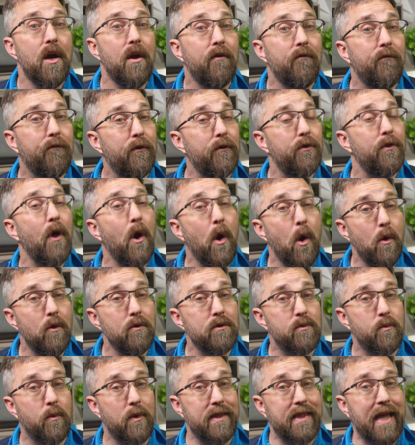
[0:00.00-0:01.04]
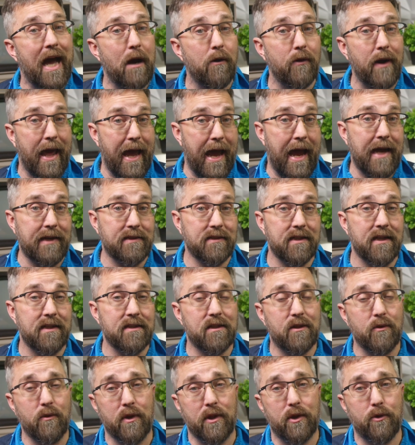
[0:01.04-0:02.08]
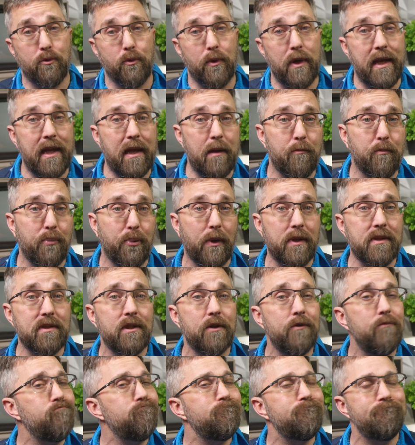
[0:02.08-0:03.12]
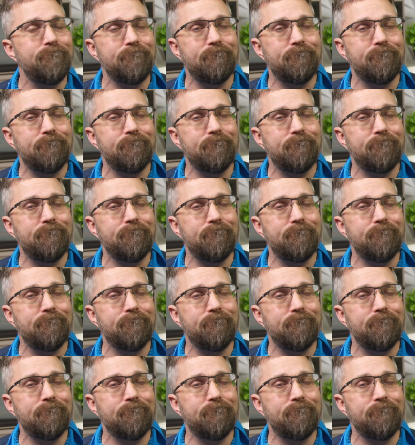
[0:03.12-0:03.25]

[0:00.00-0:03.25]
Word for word: For those without access to a three D printer,